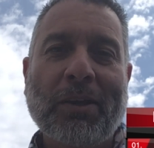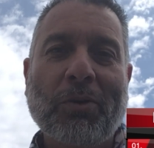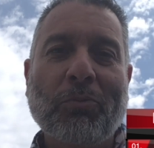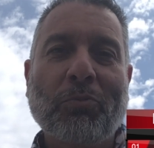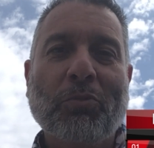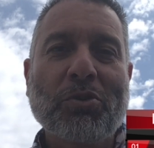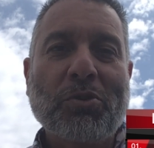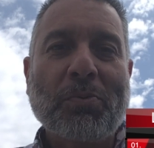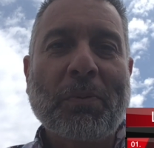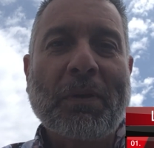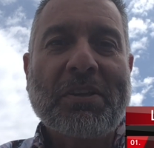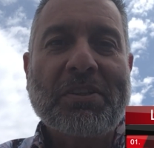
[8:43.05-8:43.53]

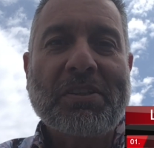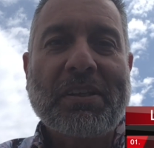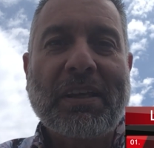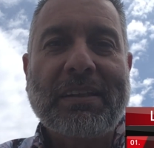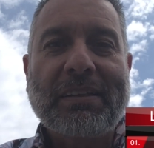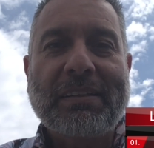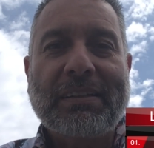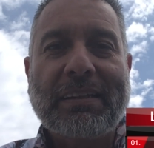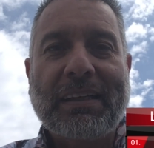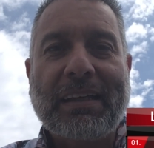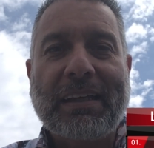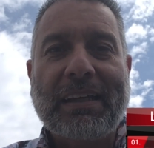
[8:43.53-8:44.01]
Which means
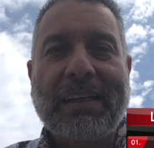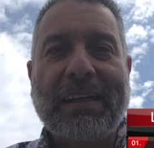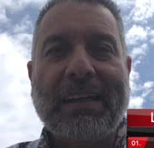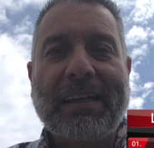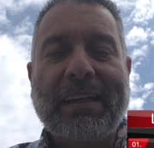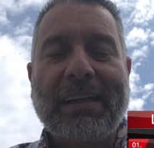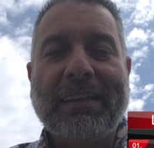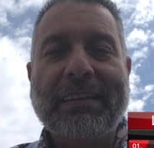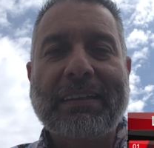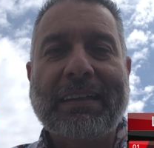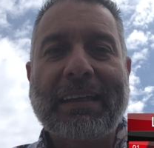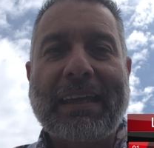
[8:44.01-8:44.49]
that
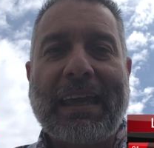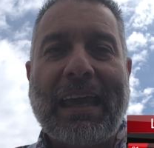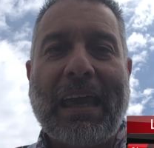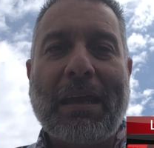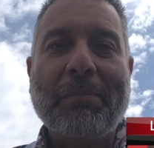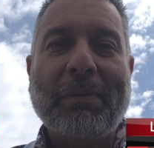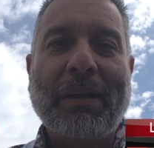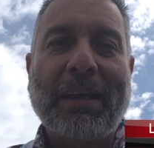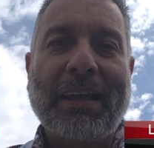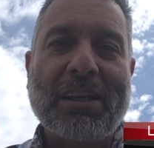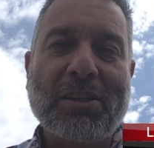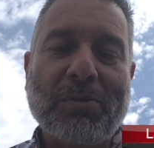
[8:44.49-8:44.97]
the
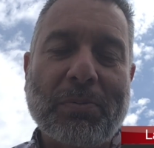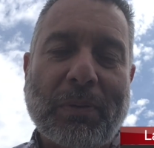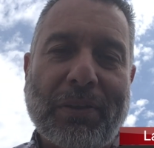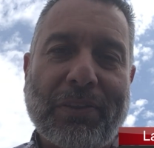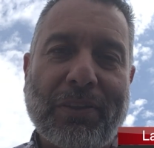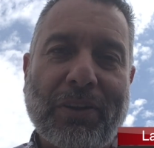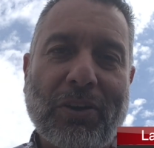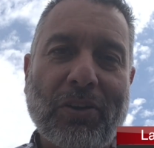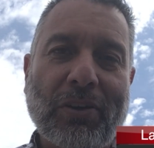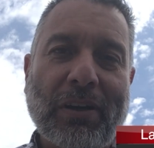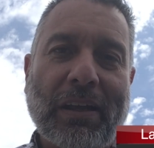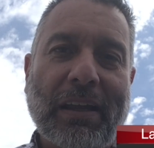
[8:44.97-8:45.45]
game against
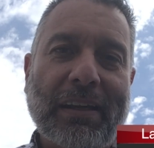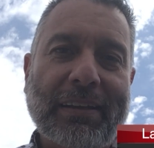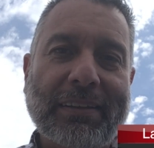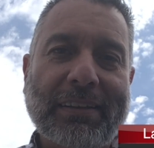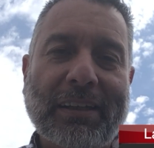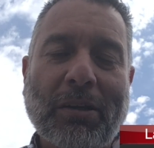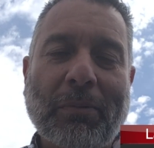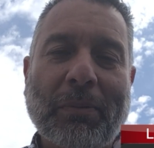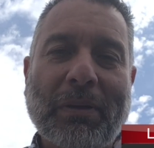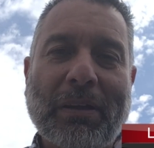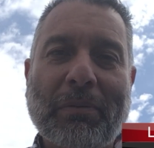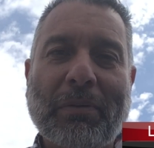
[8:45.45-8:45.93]
Barcelona,
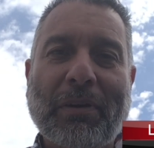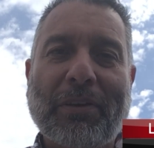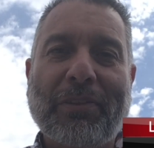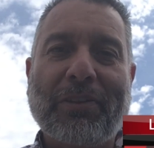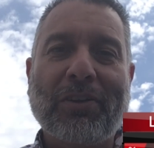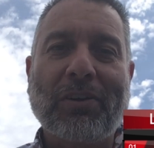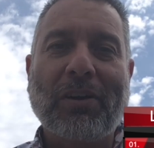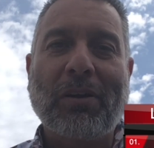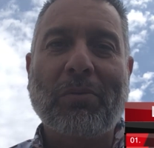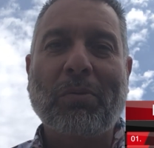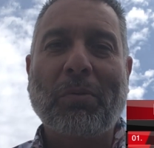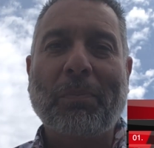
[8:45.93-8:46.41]
Atletico
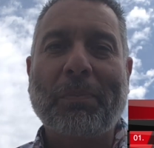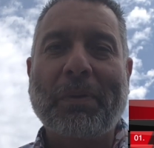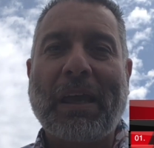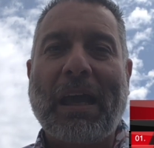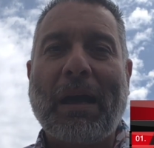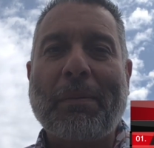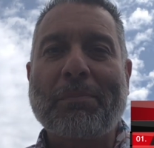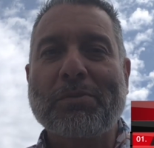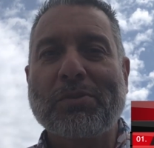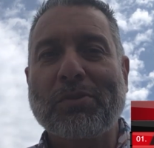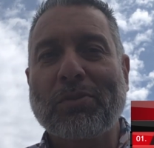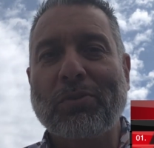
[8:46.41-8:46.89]
Madrid-Barcelona, will be
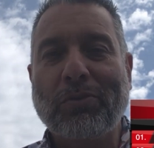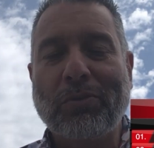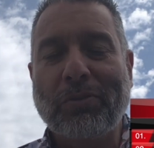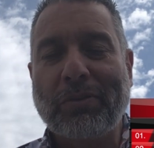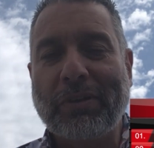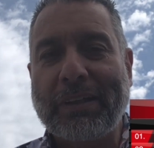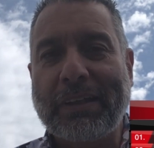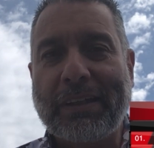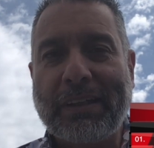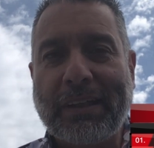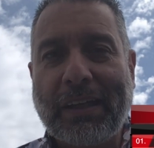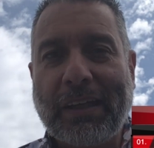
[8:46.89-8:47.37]

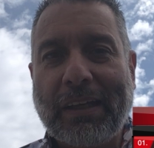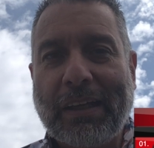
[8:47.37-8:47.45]
absolutely